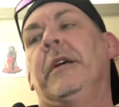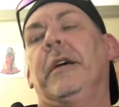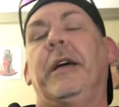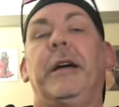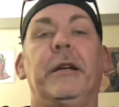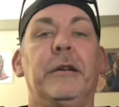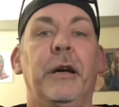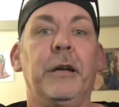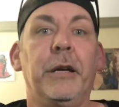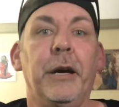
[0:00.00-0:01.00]
And
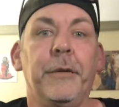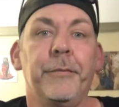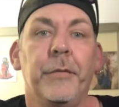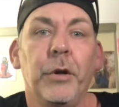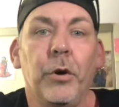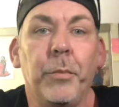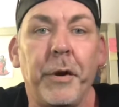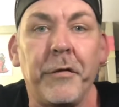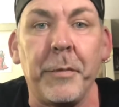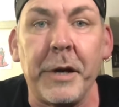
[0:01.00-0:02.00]
yeah, hope
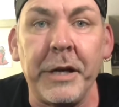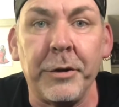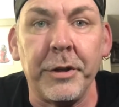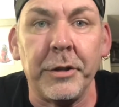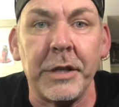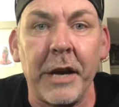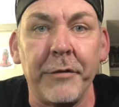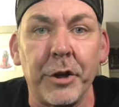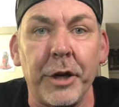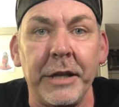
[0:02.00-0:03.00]
everybody out there is having
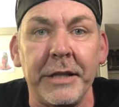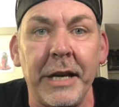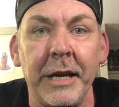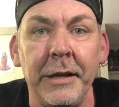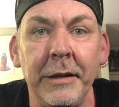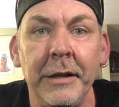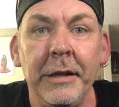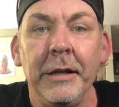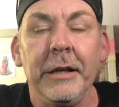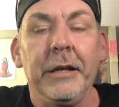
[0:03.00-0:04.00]
a great day.
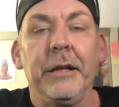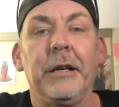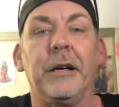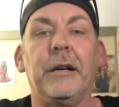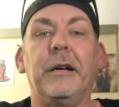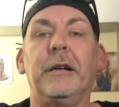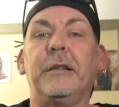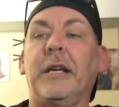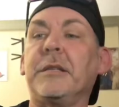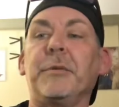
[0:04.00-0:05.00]

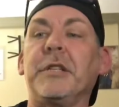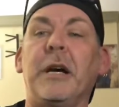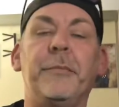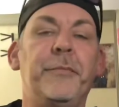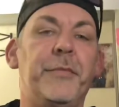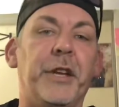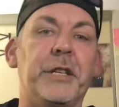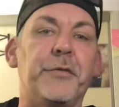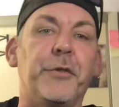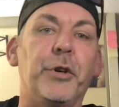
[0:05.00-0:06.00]
That's my time.
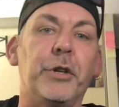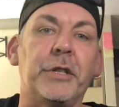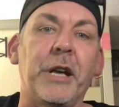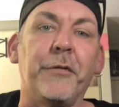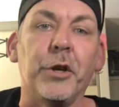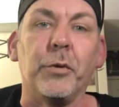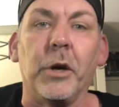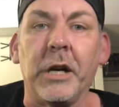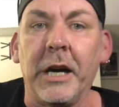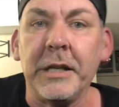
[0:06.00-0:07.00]
Thanks for yours. Have a good
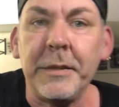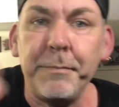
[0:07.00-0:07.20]
one, guys.